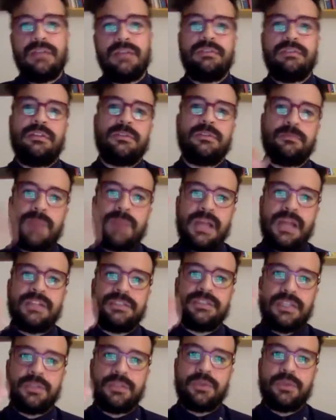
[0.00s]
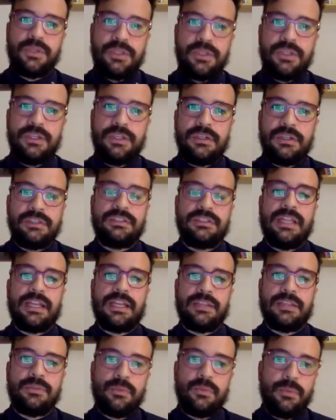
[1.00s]
and the Spanish that you hear is
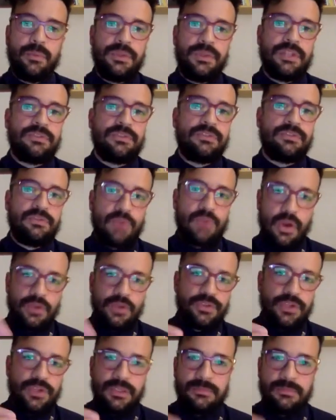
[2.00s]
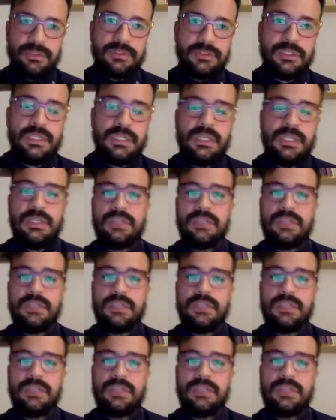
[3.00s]
like a, with a strong German.